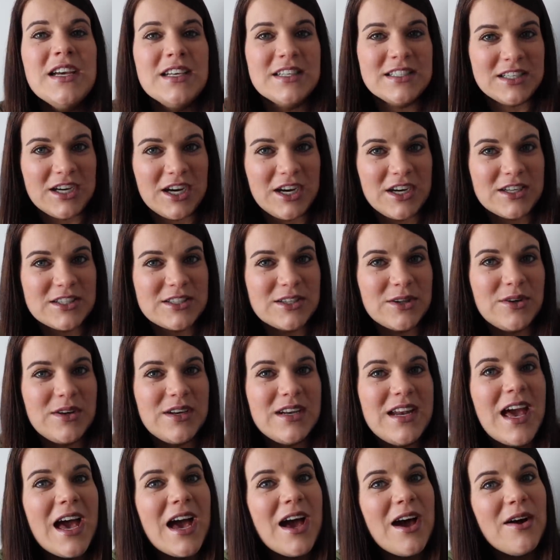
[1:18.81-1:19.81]
Sorry to slow
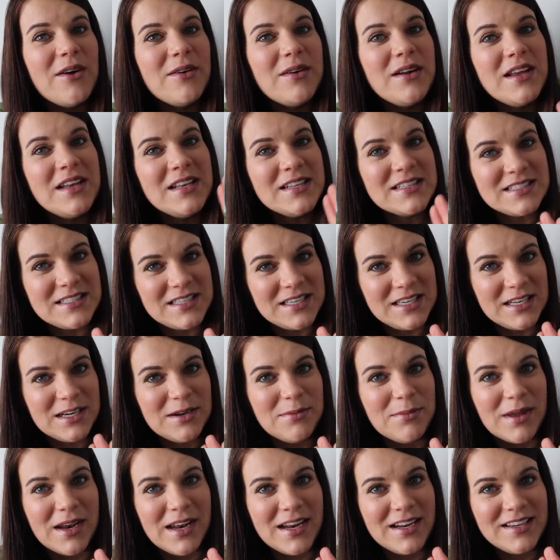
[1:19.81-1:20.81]
you down. See you
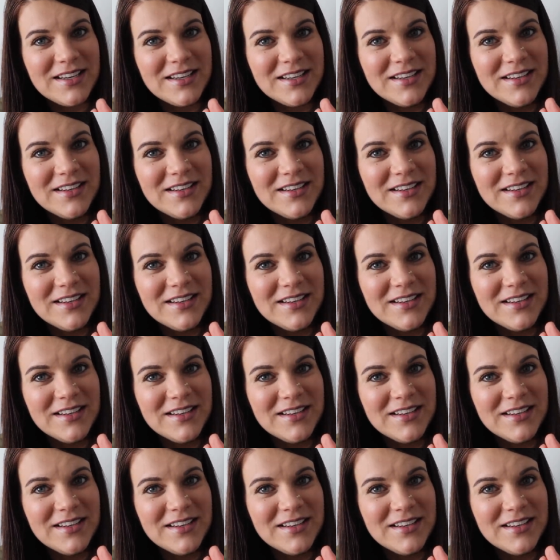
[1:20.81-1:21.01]
in a minute.